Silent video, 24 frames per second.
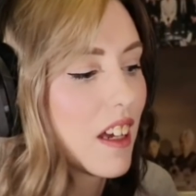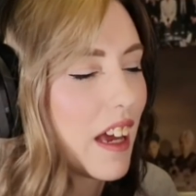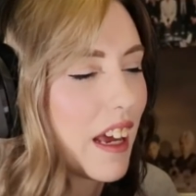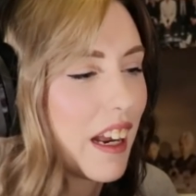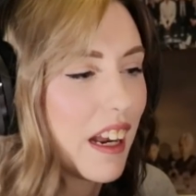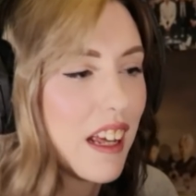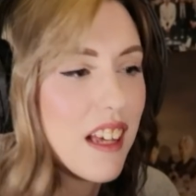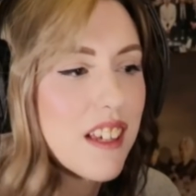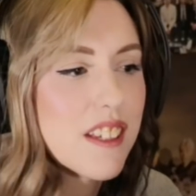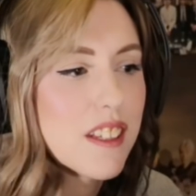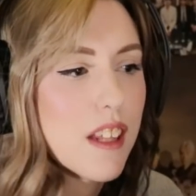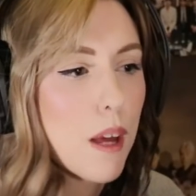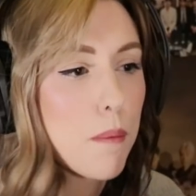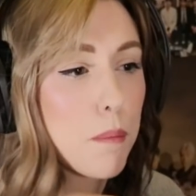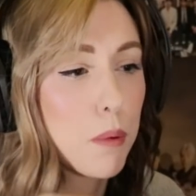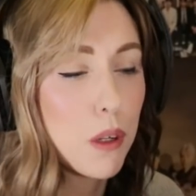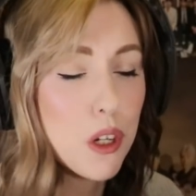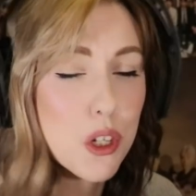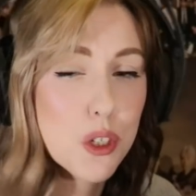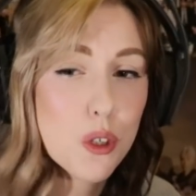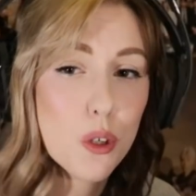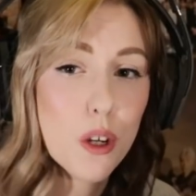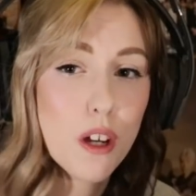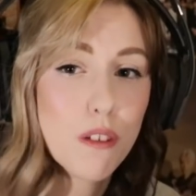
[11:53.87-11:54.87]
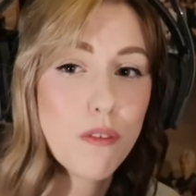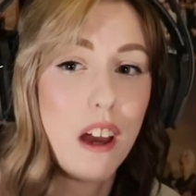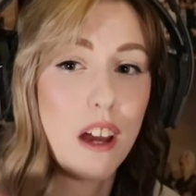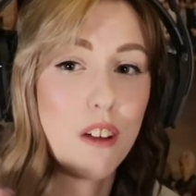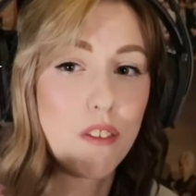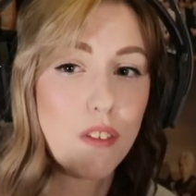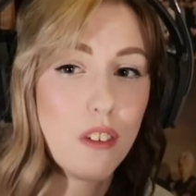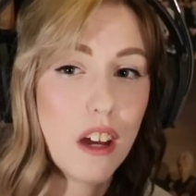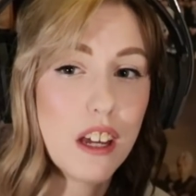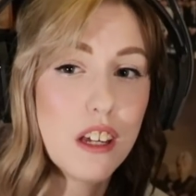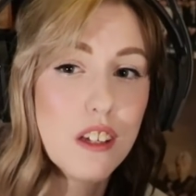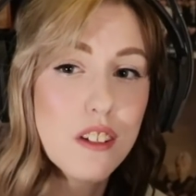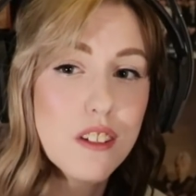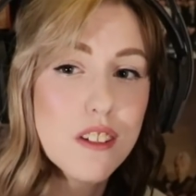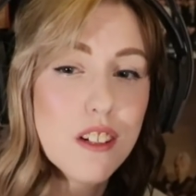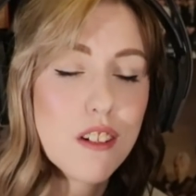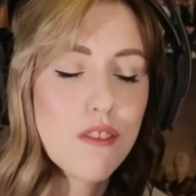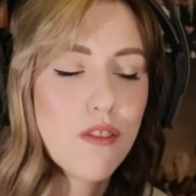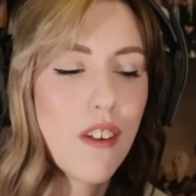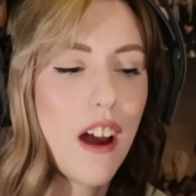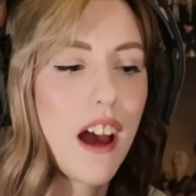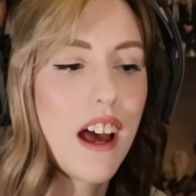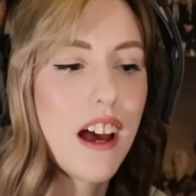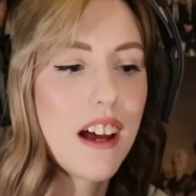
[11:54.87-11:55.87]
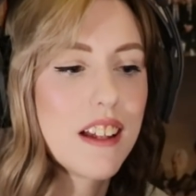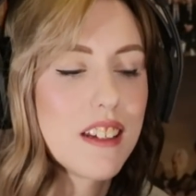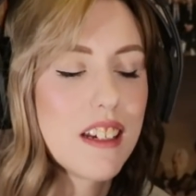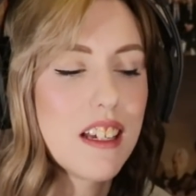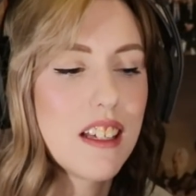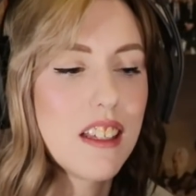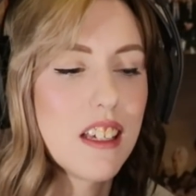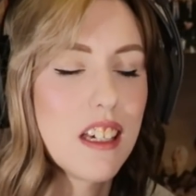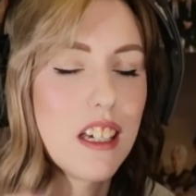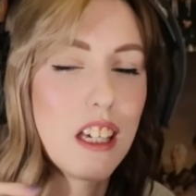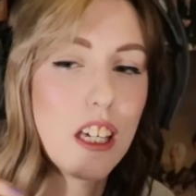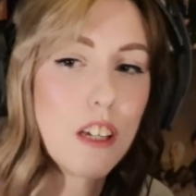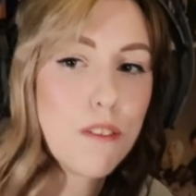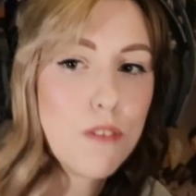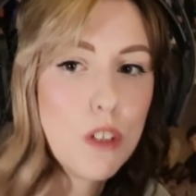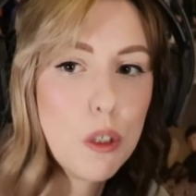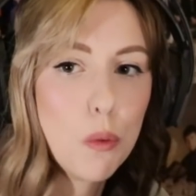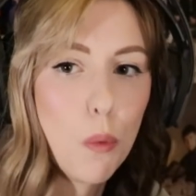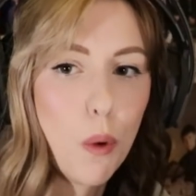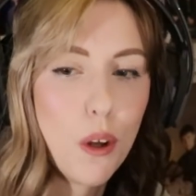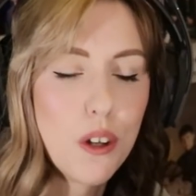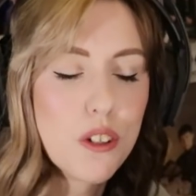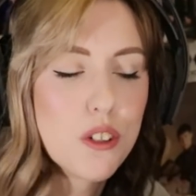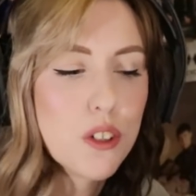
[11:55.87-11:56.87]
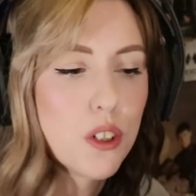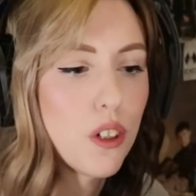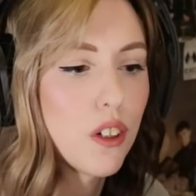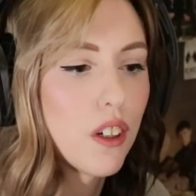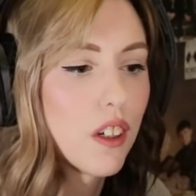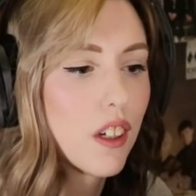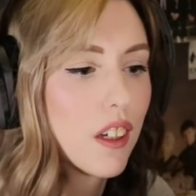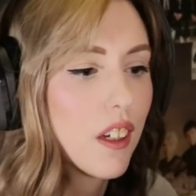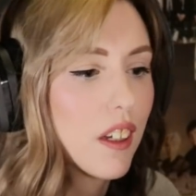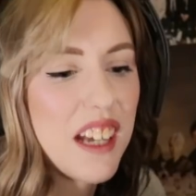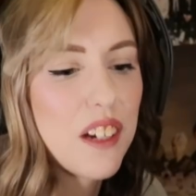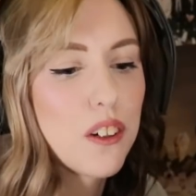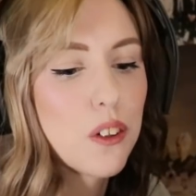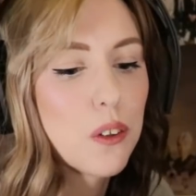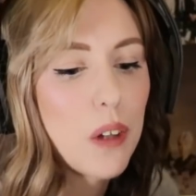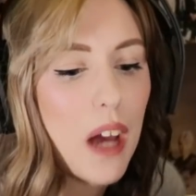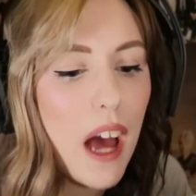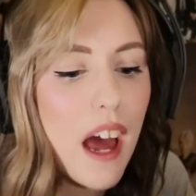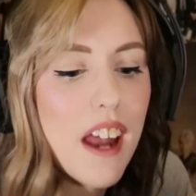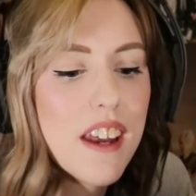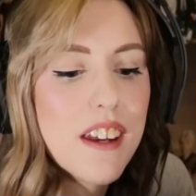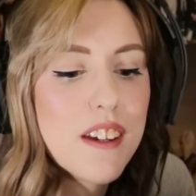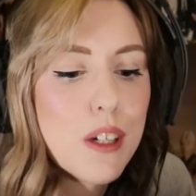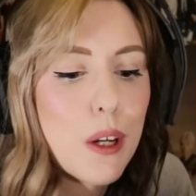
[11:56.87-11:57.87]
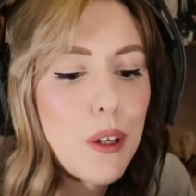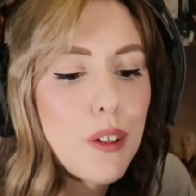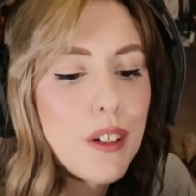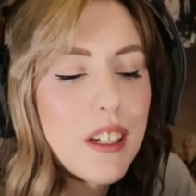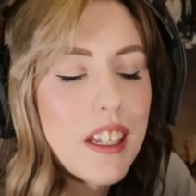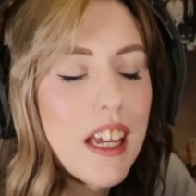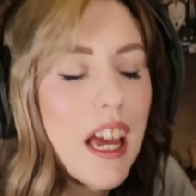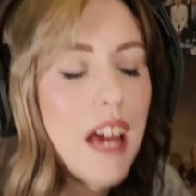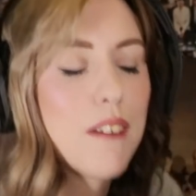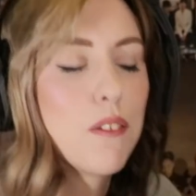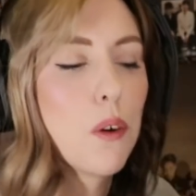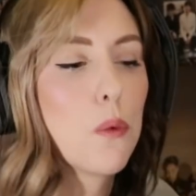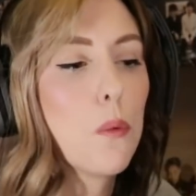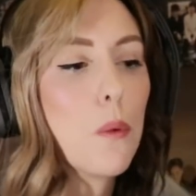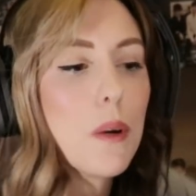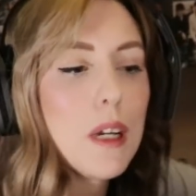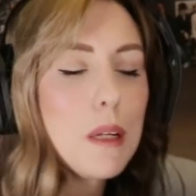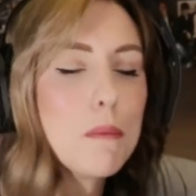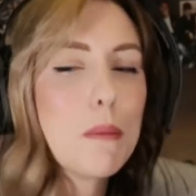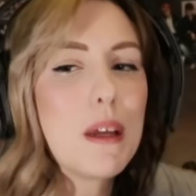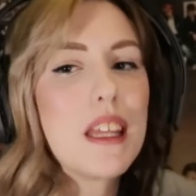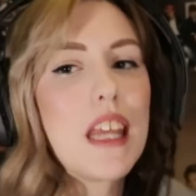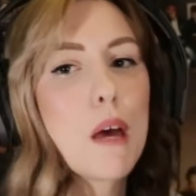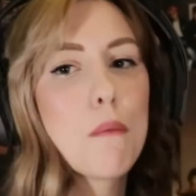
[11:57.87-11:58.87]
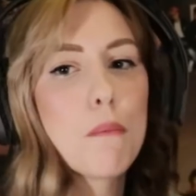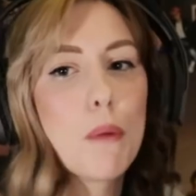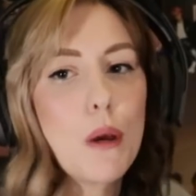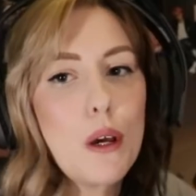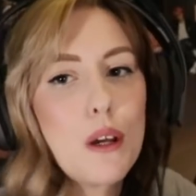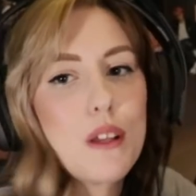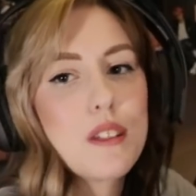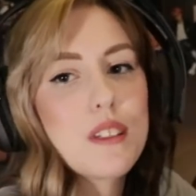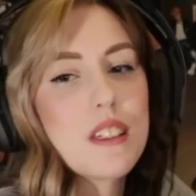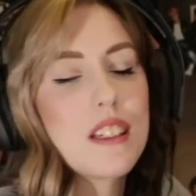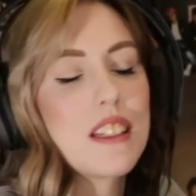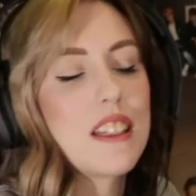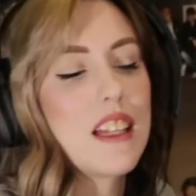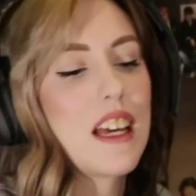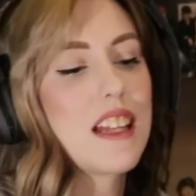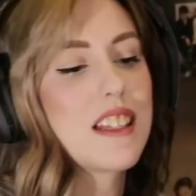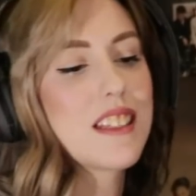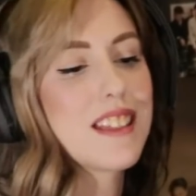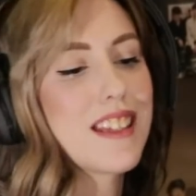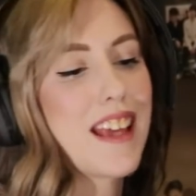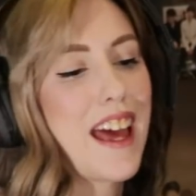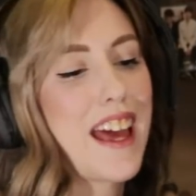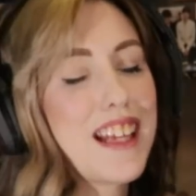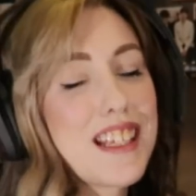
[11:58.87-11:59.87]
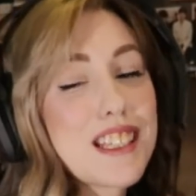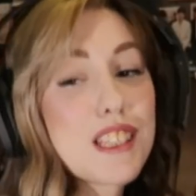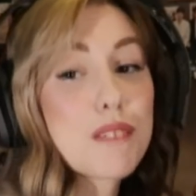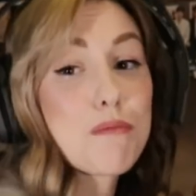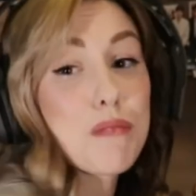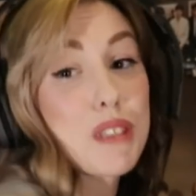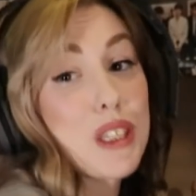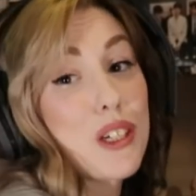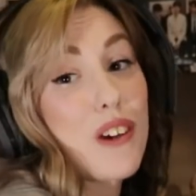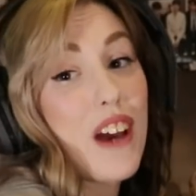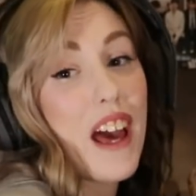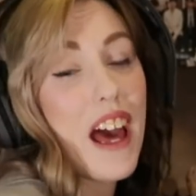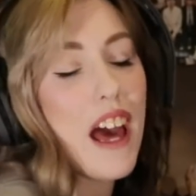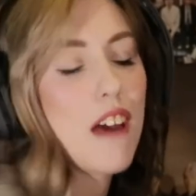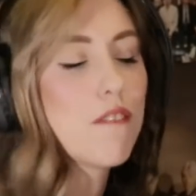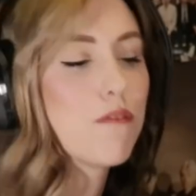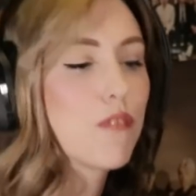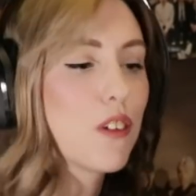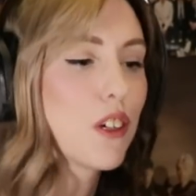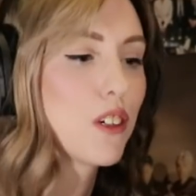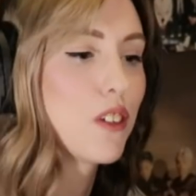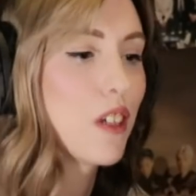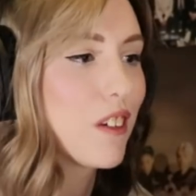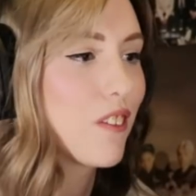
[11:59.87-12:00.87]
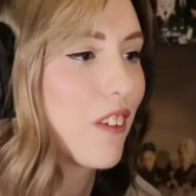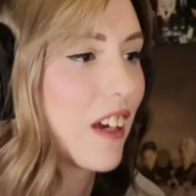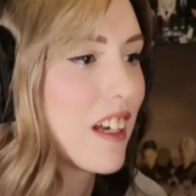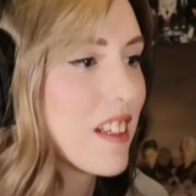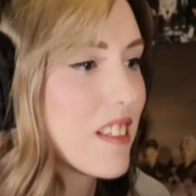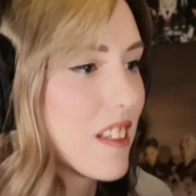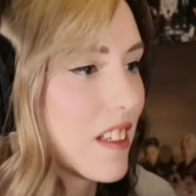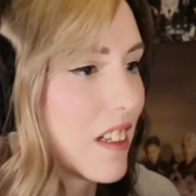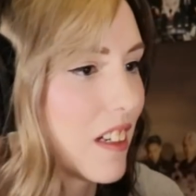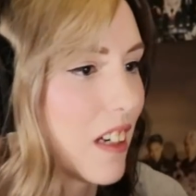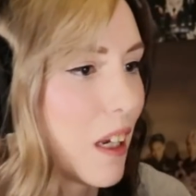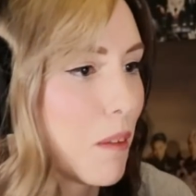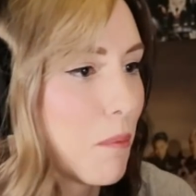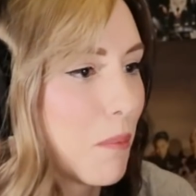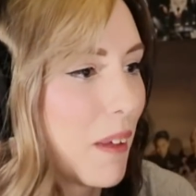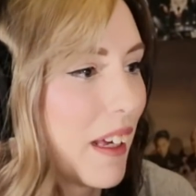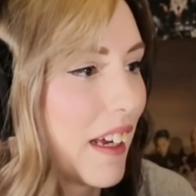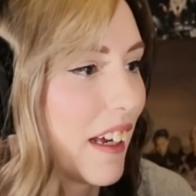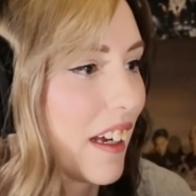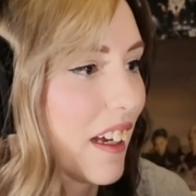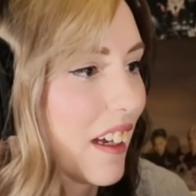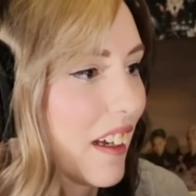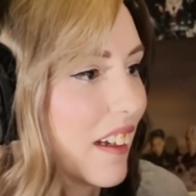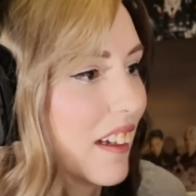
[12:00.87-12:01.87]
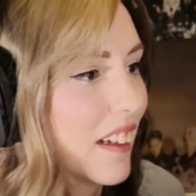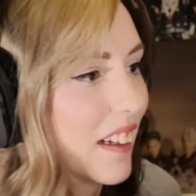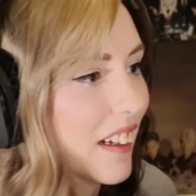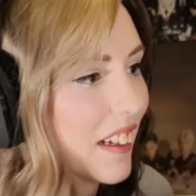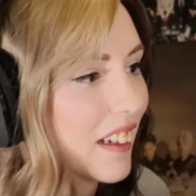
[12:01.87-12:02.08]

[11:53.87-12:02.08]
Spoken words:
And I'm pretty sure I used to write underneath it, if you want to. I don't ever want to be that person that's like, subscribe for no reason. I'm like,